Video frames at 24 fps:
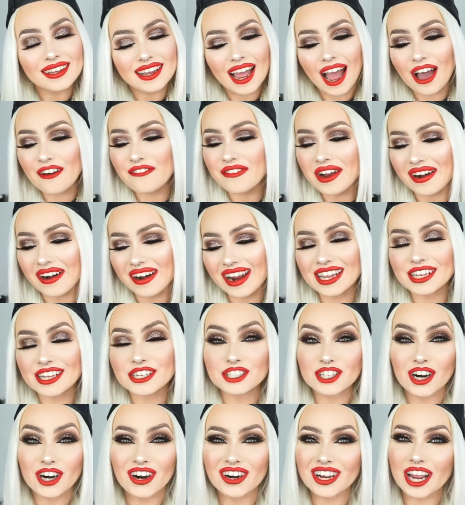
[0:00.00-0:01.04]
a very
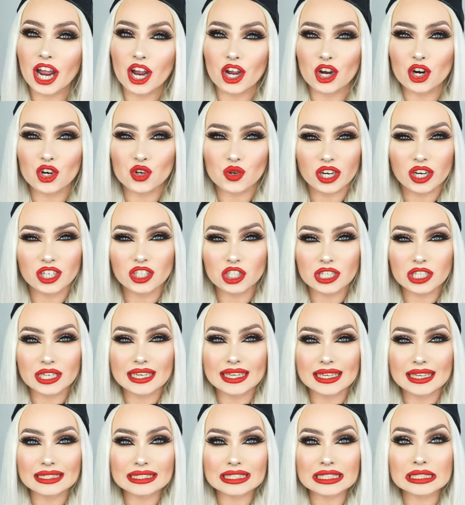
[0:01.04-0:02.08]
dark,
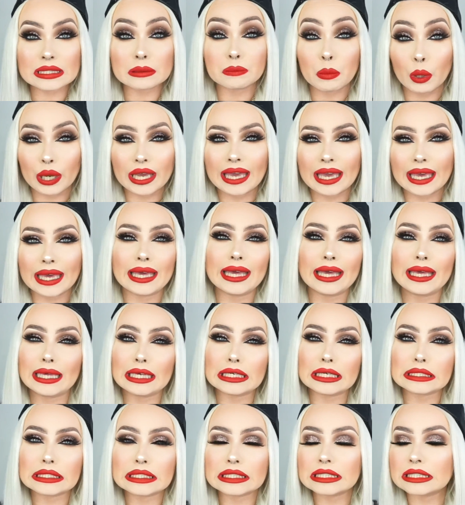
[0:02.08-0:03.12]
grungy,
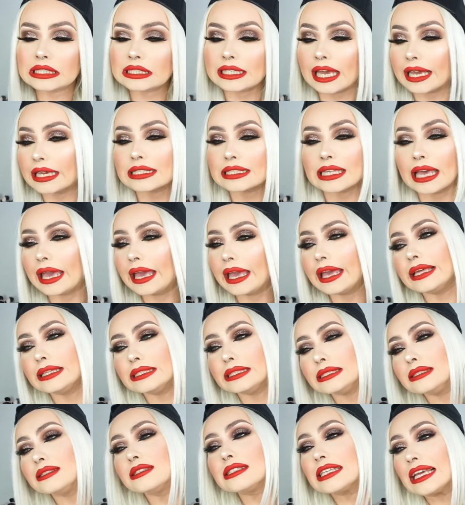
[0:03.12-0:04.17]
smoky,
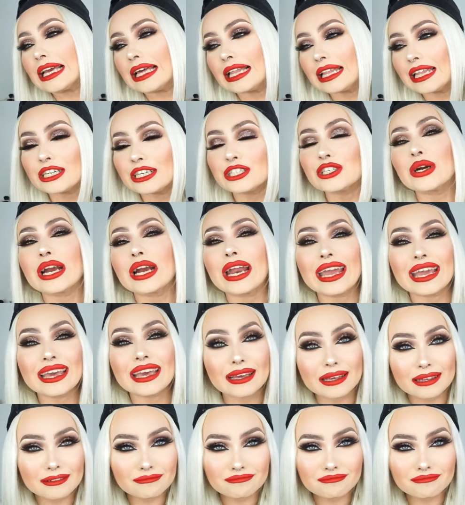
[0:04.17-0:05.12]
sexy, glittery,